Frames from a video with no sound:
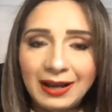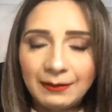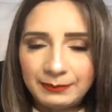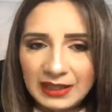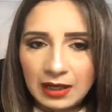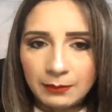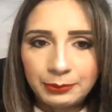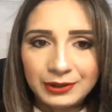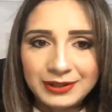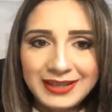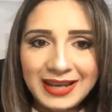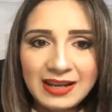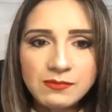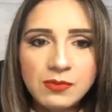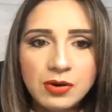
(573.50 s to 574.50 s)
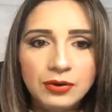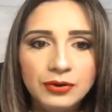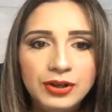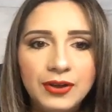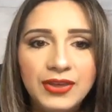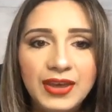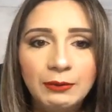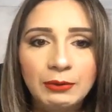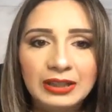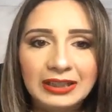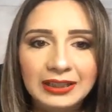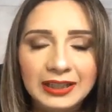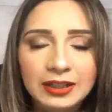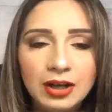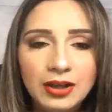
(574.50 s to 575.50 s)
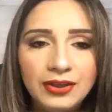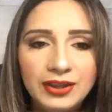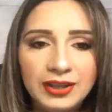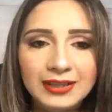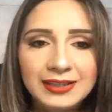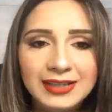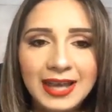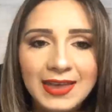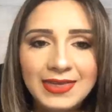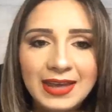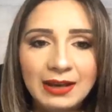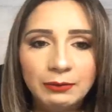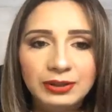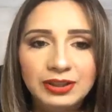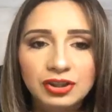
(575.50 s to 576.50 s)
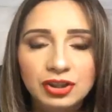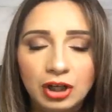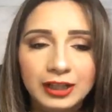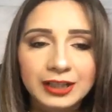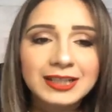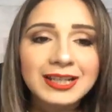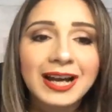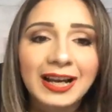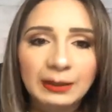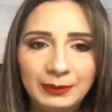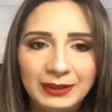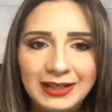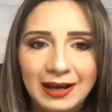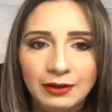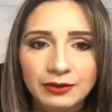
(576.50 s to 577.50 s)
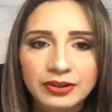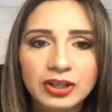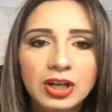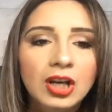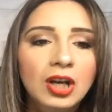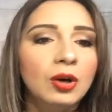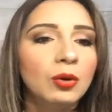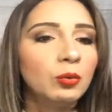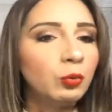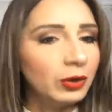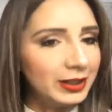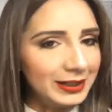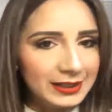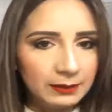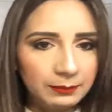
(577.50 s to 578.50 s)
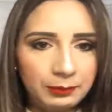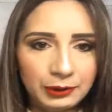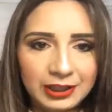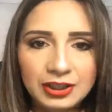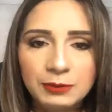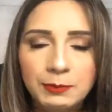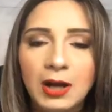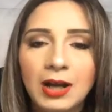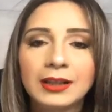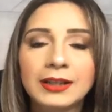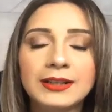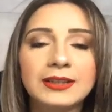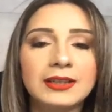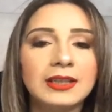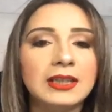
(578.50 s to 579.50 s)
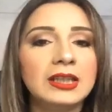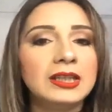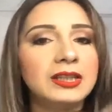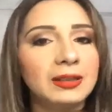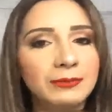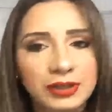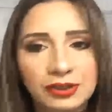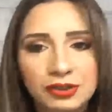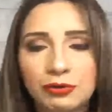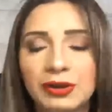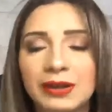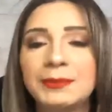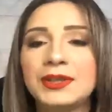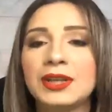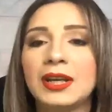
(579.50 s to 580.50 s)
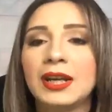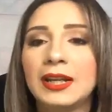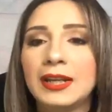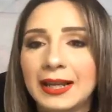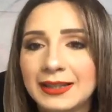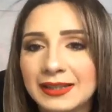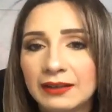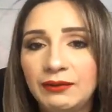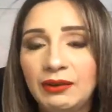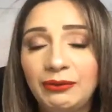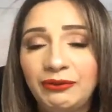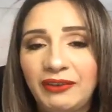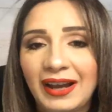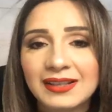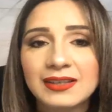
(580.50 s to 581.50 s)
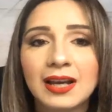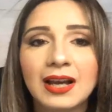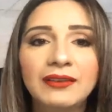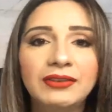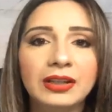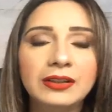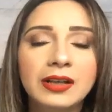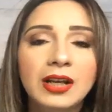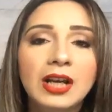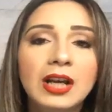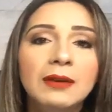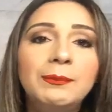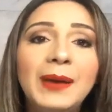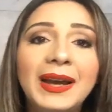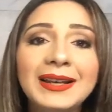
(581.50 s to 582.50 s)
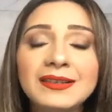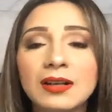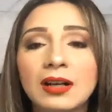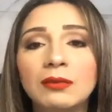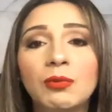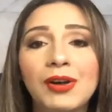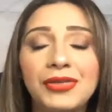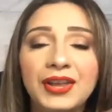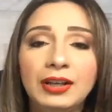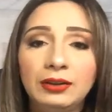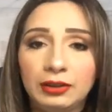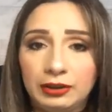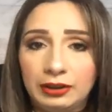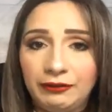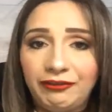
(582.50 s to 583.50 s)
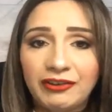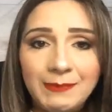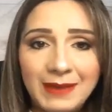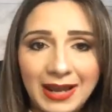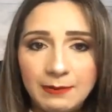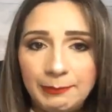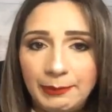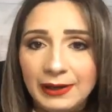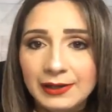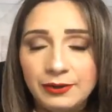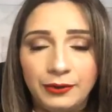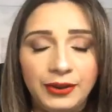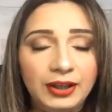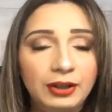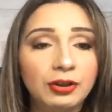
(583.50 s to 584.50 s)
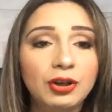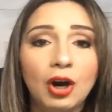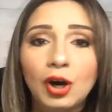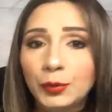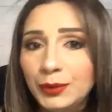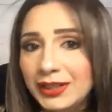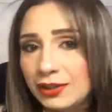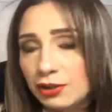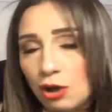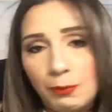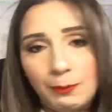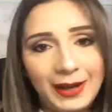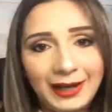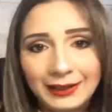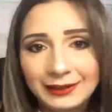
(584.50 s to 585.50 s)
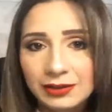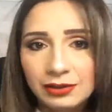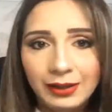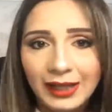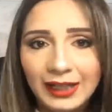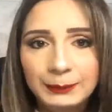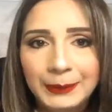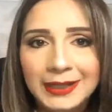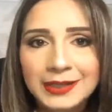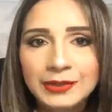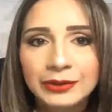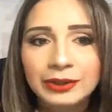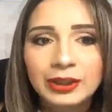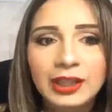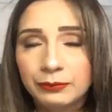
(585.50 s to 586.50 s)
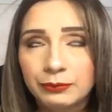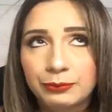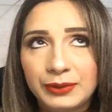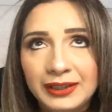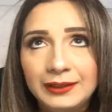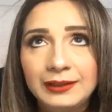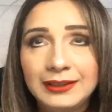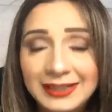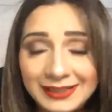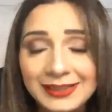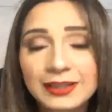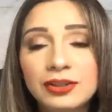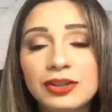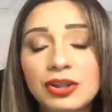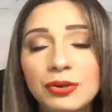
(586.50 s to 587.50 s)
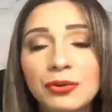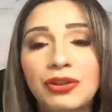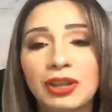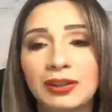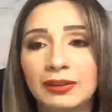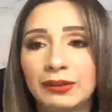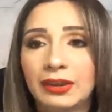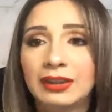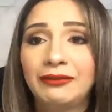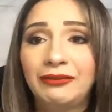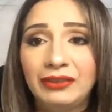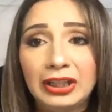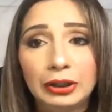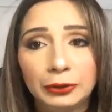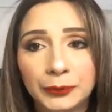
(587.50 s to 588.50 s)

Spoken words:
be on present mode, they would click on this and they would start typing out what is the British policy, some description, and some effects of it based on what they learned from Edpuzzle. They could always go back to Edpuzzle, re-listen to the video.